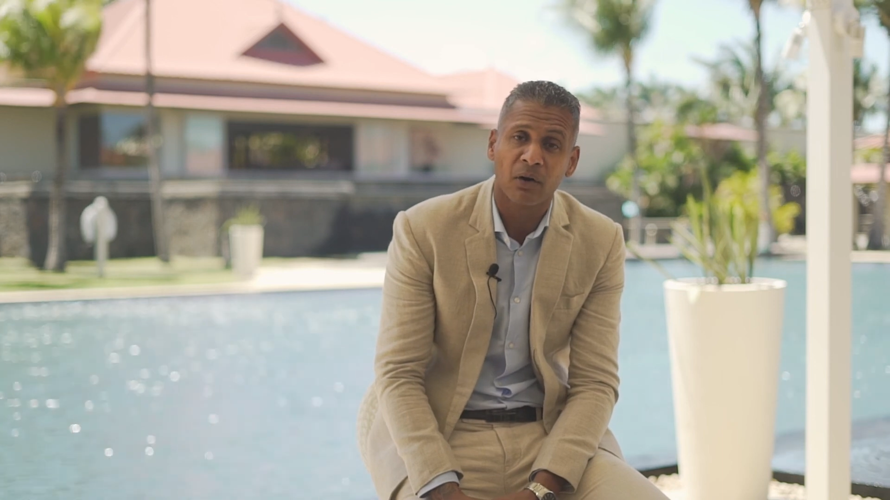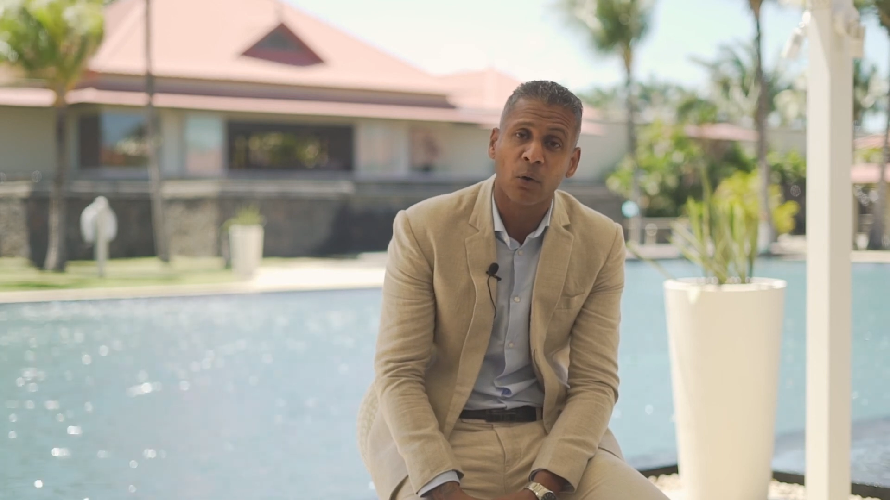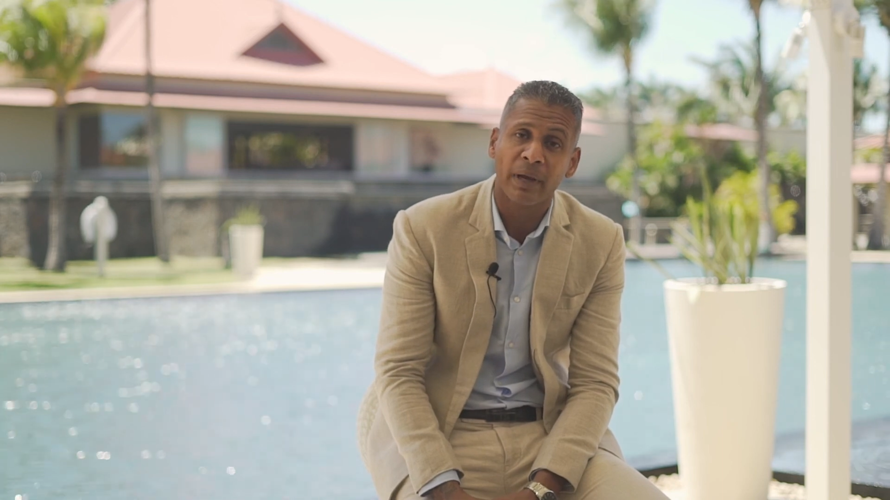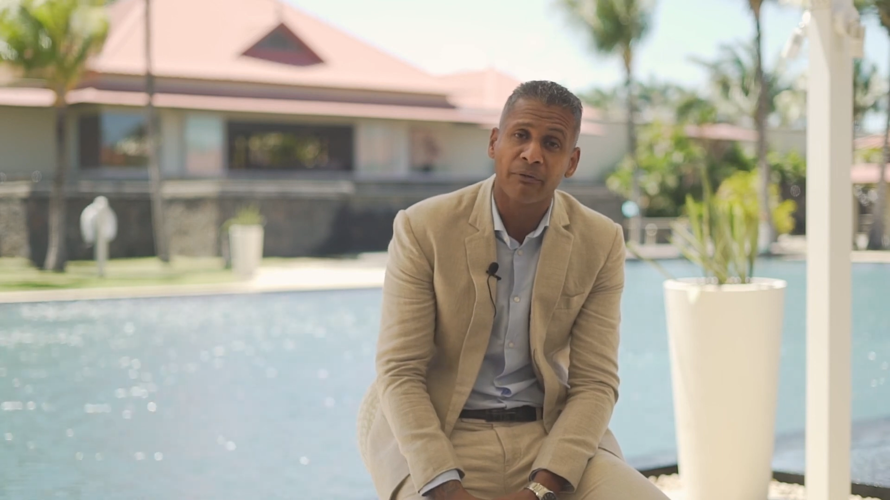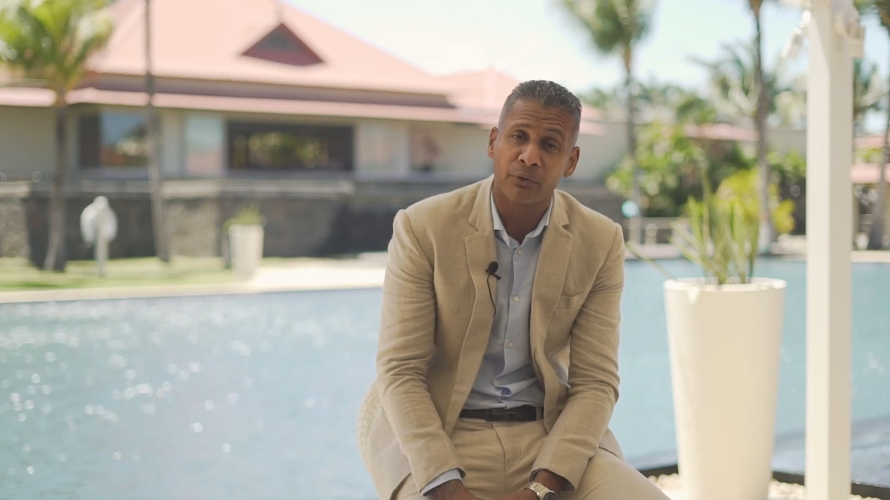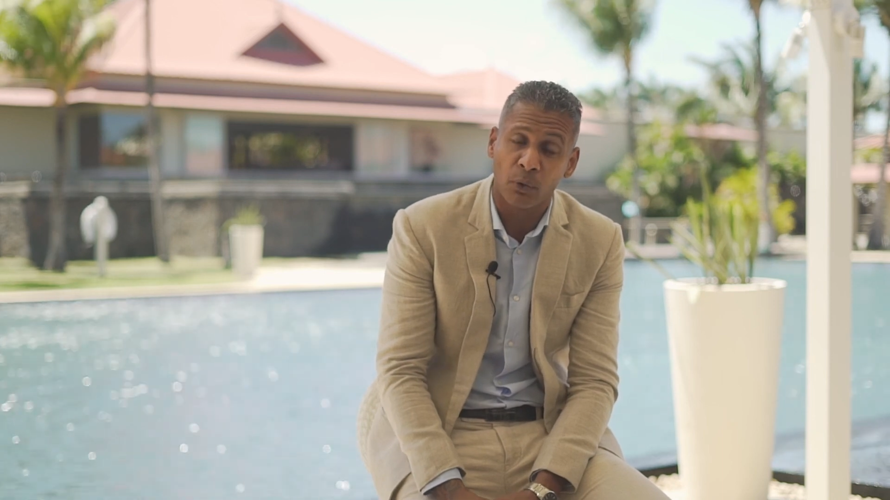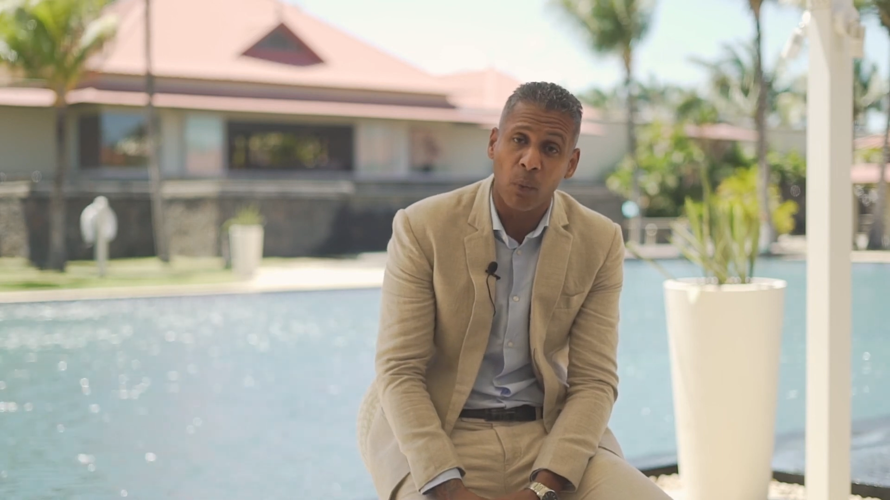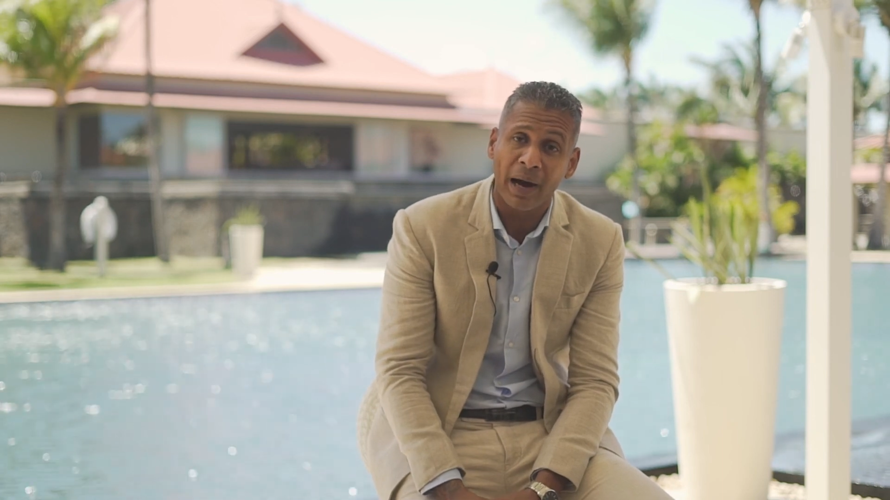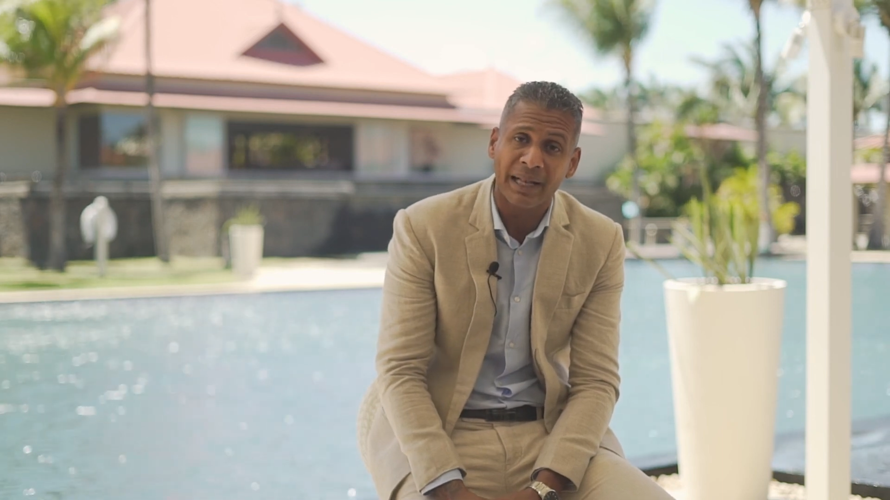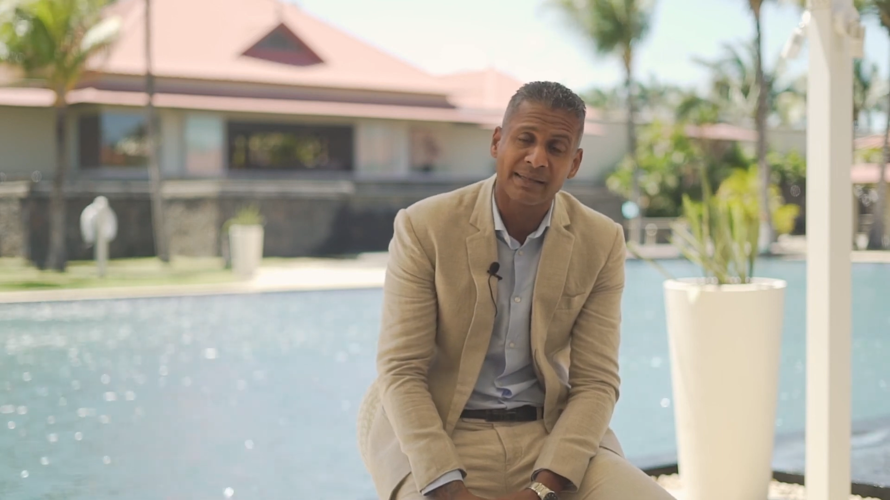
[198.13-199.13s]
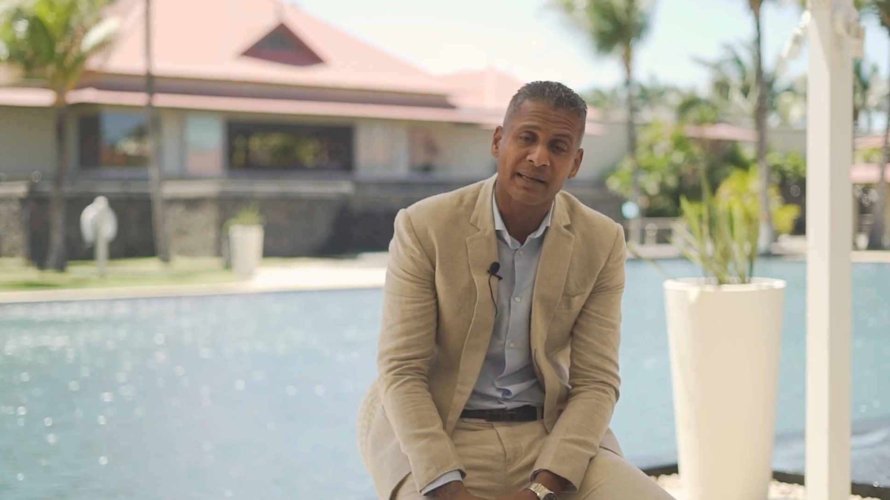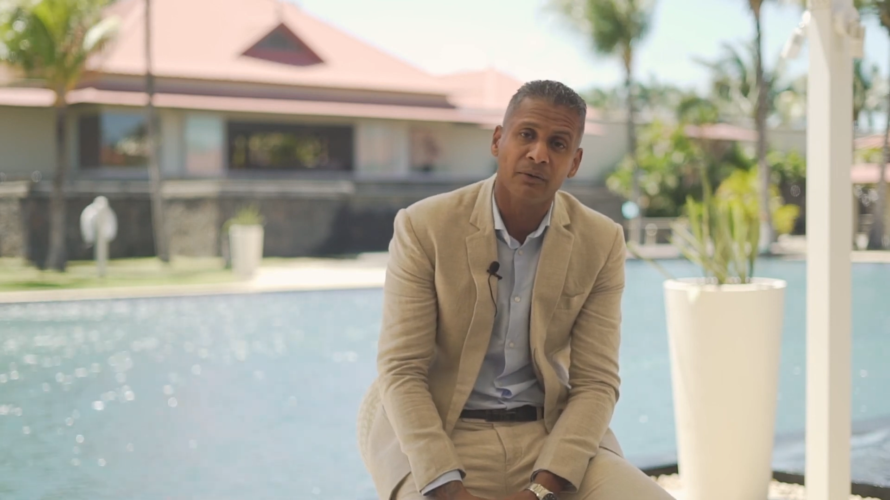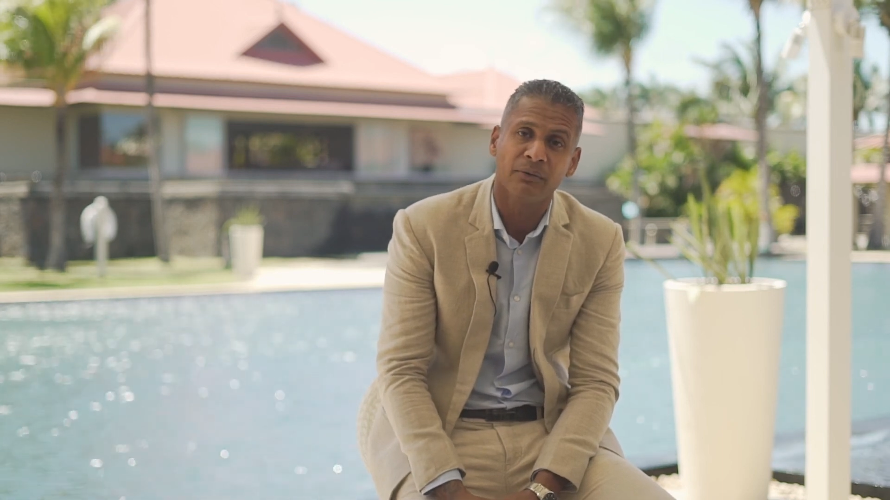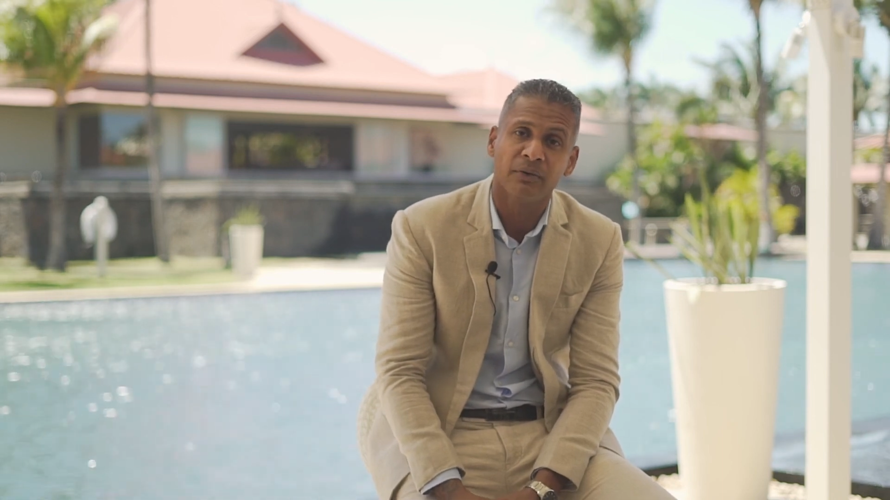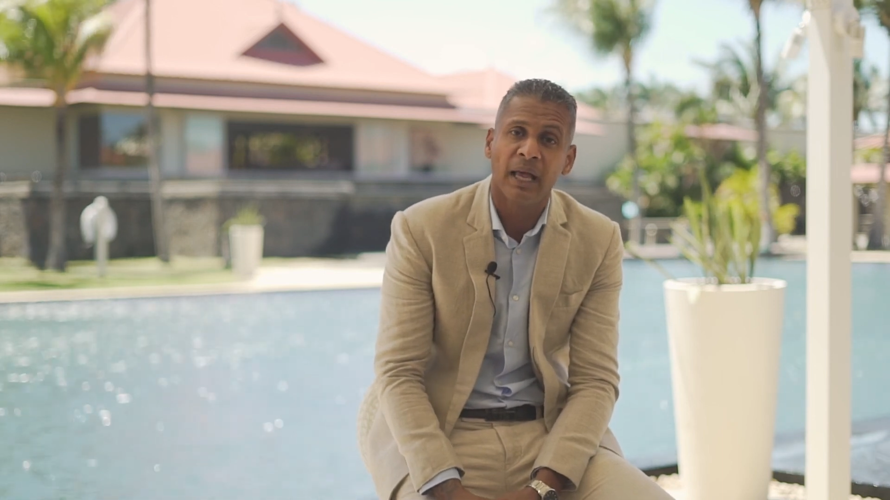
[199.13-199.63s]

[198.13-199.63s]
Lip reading: going through the wild south,